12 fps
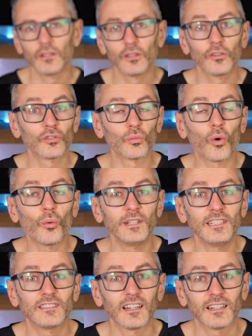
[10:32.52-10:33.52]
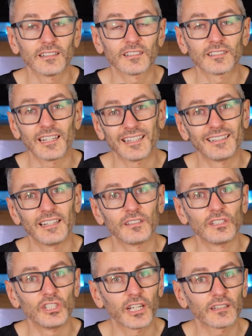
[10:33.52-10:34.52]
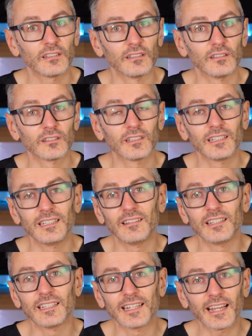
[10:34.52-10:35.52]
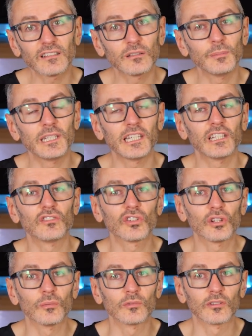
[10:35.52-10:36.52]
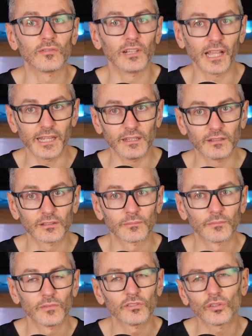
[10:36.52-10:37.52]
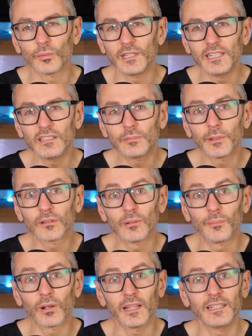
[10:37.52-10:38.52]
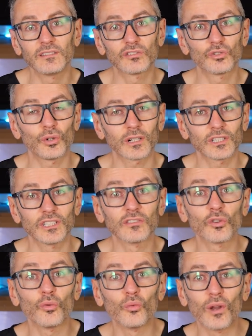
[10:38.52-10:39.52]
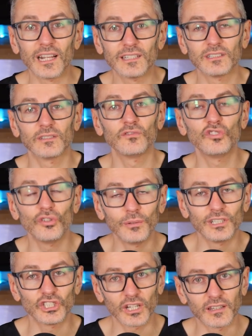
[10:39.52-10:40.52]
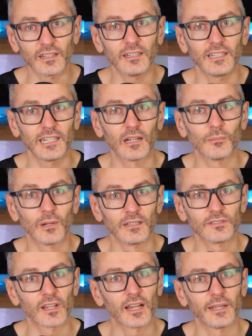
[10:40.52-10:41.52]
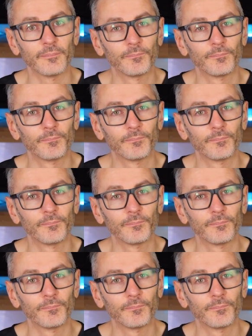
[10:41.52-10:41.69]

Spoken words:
So what we need to understand as injectors is the anatomy in terms of layers. So we need to be able to place structures relative to each other in our mind's eye.